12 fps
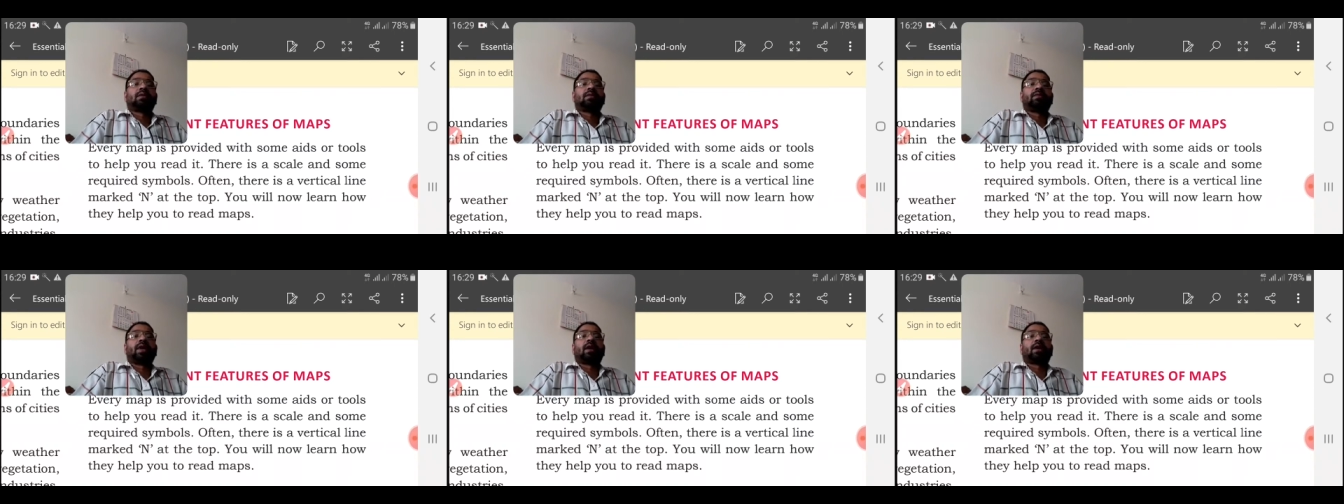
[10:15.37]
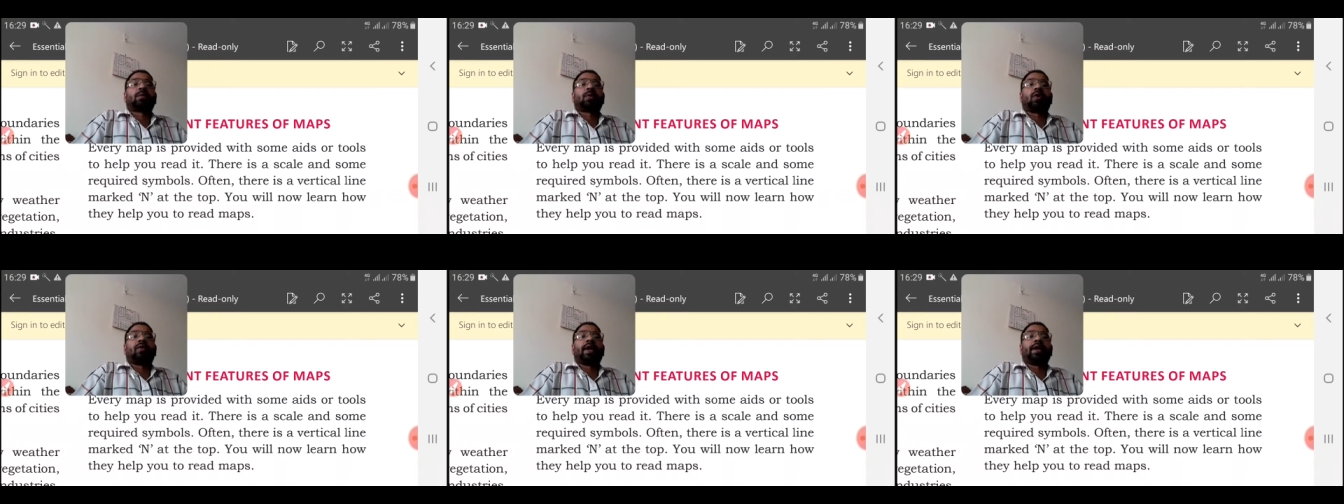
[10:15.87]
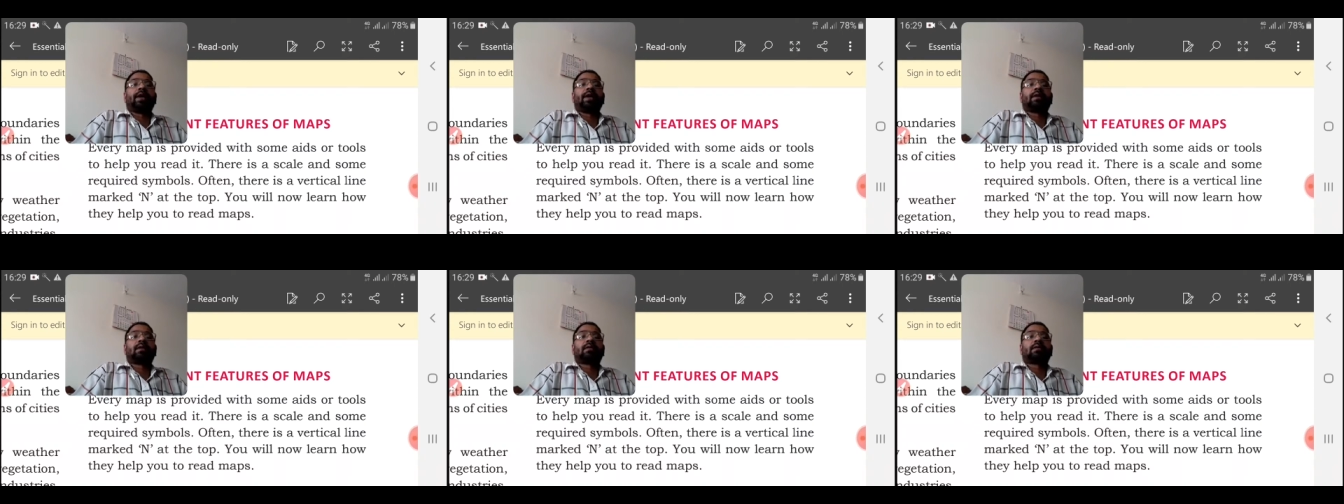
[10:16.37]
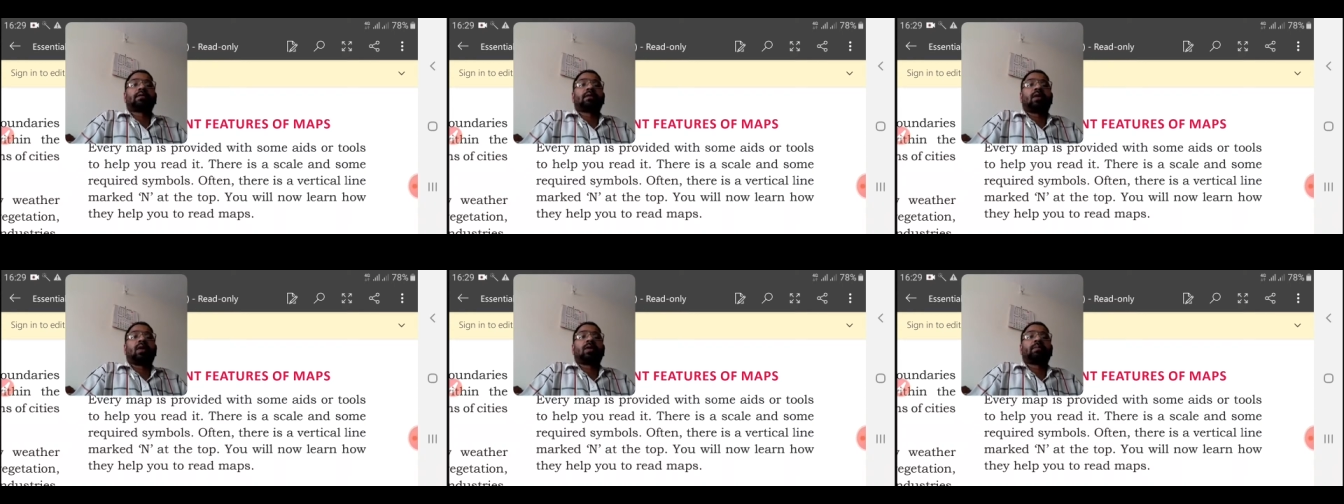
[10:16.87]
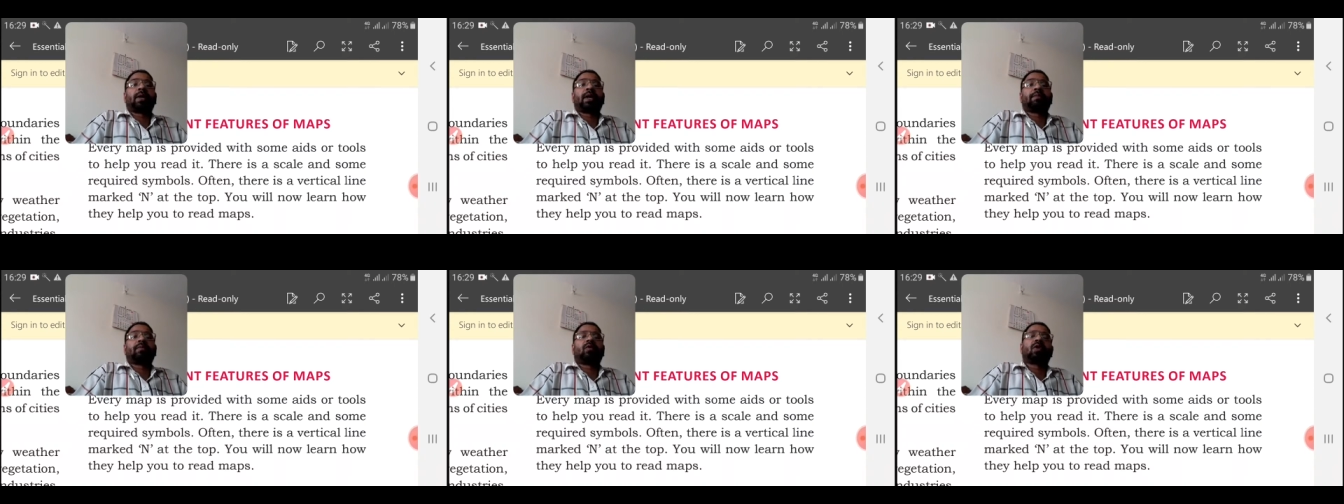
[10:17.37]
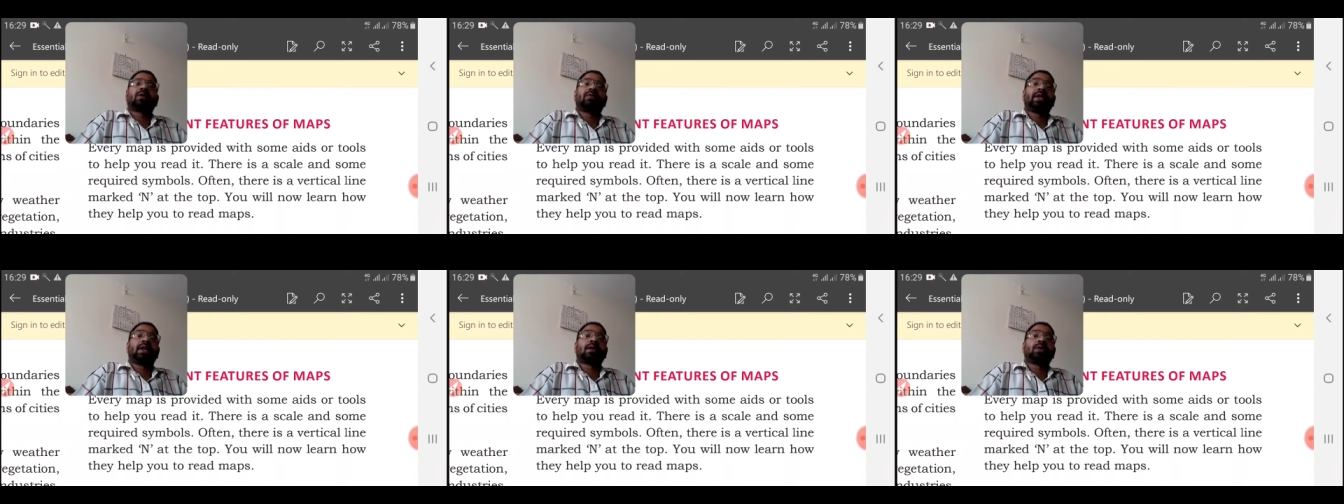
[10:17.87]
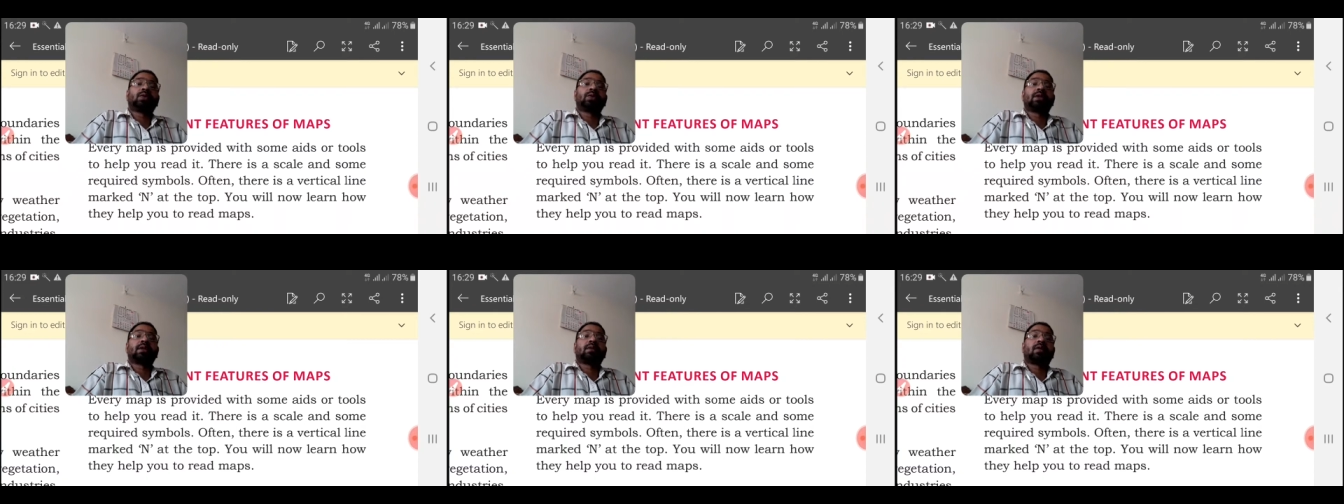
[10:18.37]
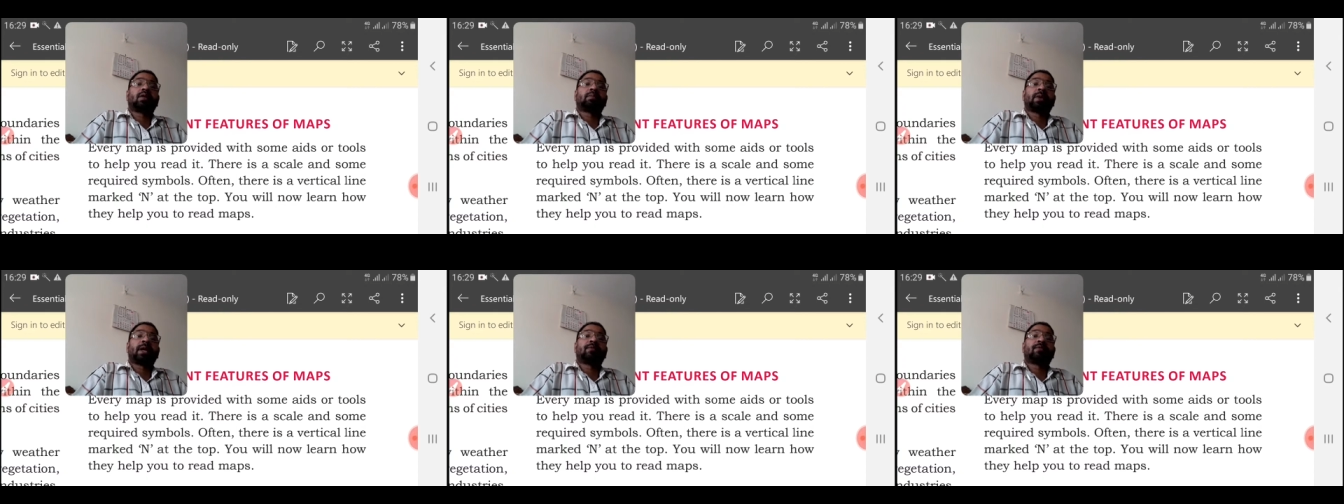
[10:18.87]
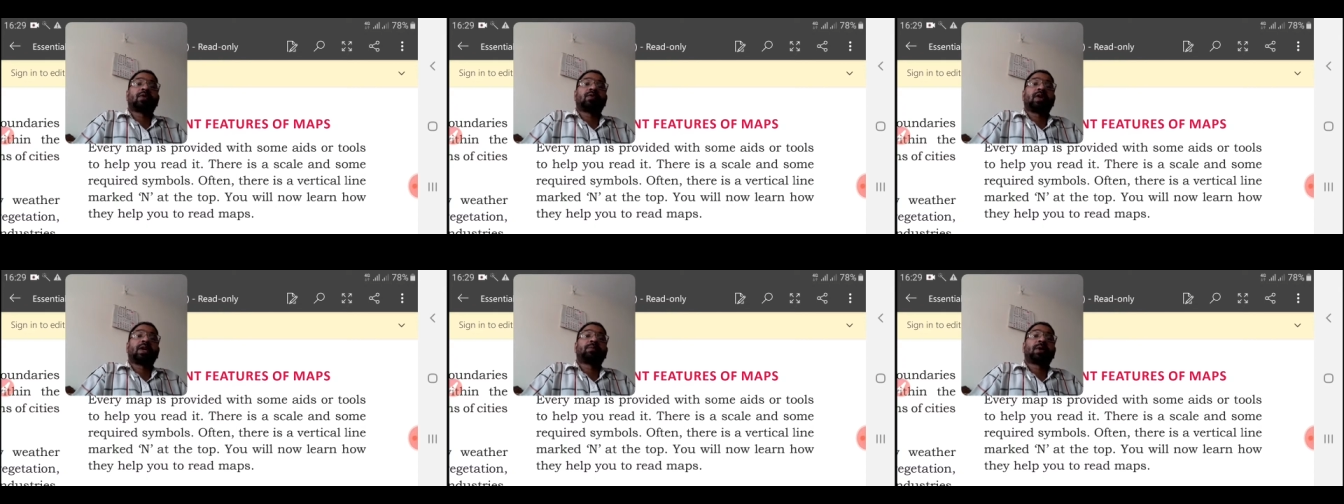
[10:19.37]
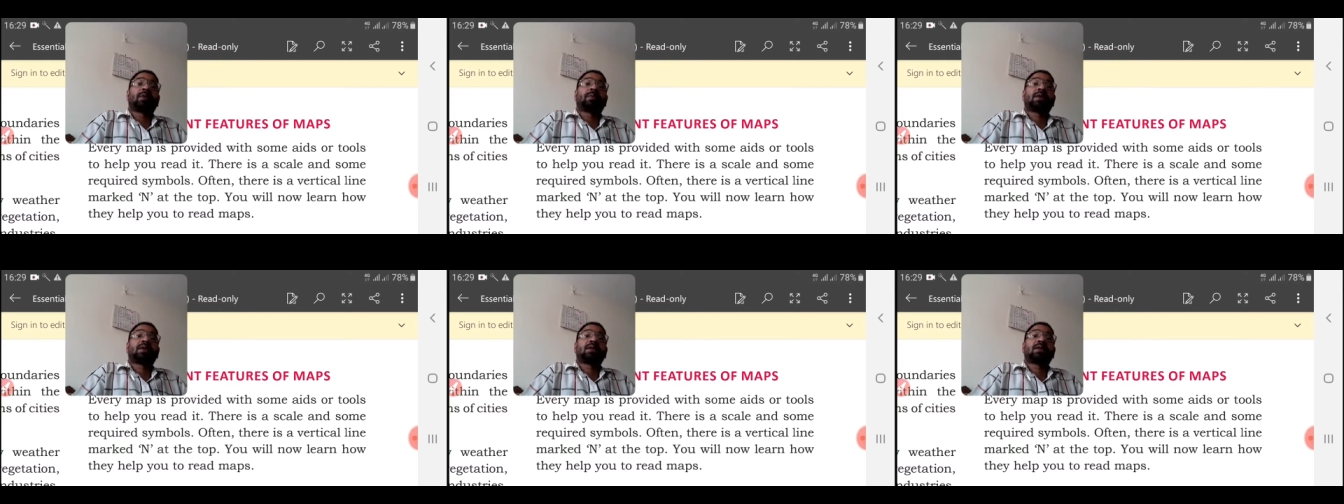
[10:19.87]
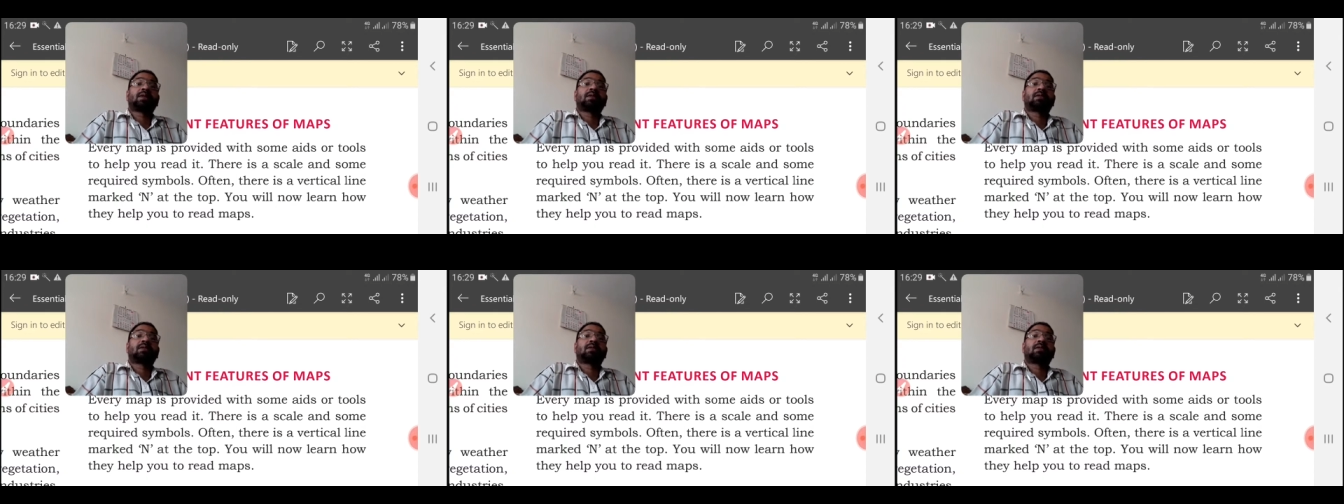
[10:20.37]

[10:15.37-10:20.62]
we are providing on map or we are using on map for what purpose?